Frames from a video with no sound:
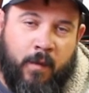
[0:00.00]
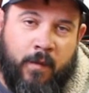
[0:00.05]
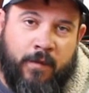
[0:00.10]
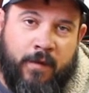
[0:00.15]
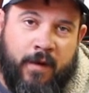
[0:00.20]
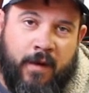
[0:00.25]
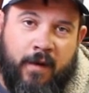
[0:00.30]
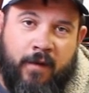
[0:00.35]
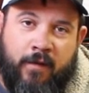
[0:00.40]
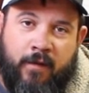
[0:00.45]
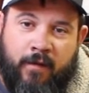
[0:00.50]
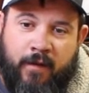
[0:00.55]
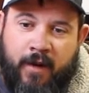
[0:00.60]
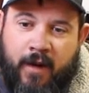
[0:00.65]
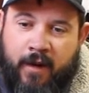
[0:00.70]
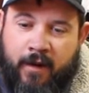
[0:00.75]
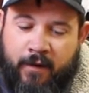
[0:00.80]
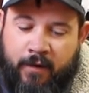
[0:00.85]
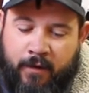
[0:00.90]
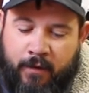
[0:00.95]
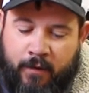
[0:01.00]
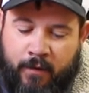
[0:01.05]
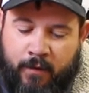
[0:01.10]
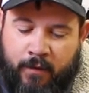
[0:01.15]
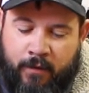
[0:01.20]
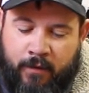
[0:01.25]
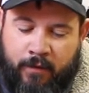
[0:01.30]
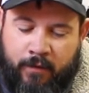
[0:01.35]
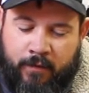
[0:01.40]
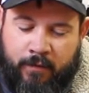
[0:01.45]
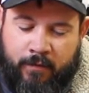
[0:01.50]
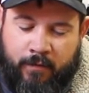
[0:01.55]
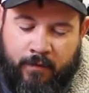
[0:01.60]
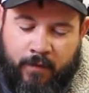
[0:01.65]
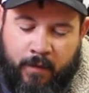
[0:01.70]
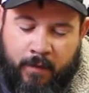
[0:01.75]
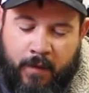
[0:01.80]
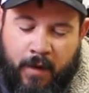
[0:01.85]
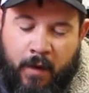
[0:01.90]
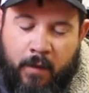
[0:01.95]
want to change the radio because
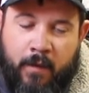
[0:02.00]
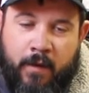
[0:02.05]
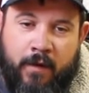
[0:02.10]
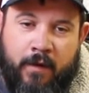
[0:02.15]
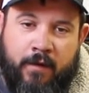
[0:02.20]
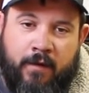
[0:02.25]
I mean I went to